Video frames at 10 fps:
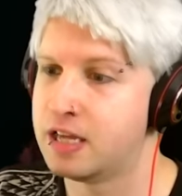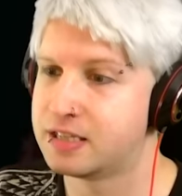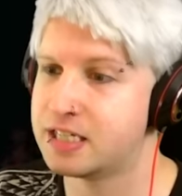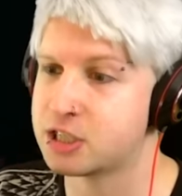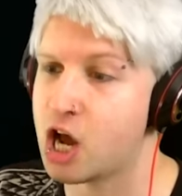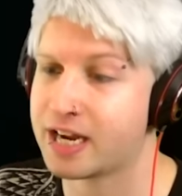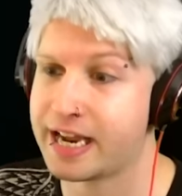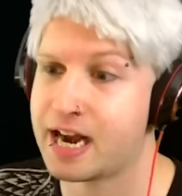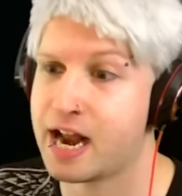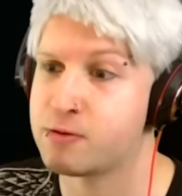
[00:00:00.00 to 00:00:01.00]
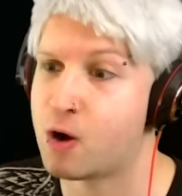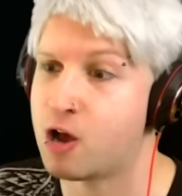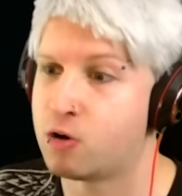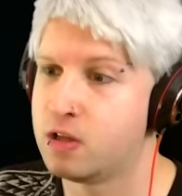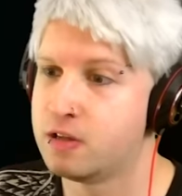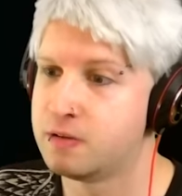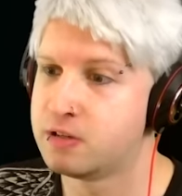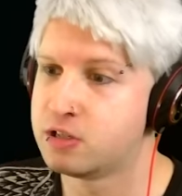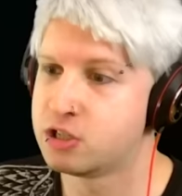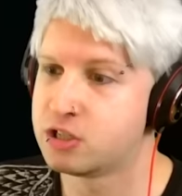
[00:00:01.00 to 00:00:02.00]
This is not gonna end well.
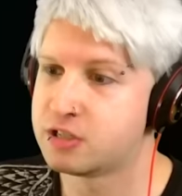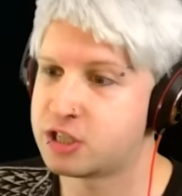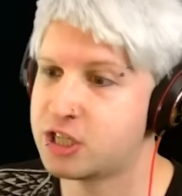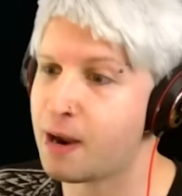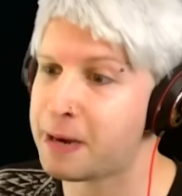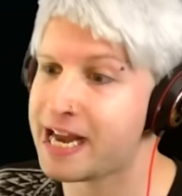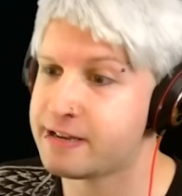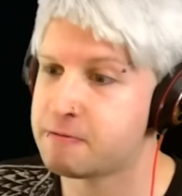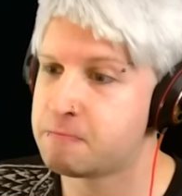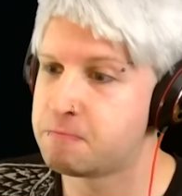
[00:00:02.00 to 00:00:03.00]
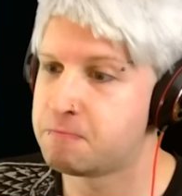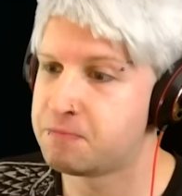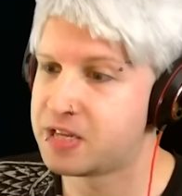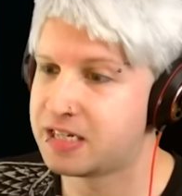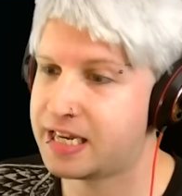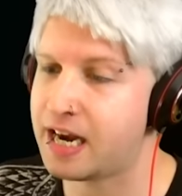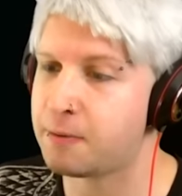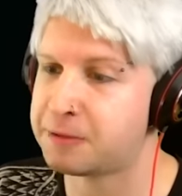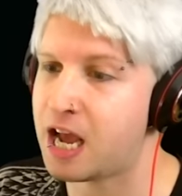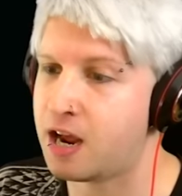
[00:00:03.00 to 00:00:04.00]
Stop it. Get
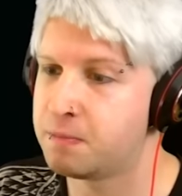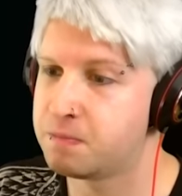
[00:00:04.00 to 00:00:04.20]
up there.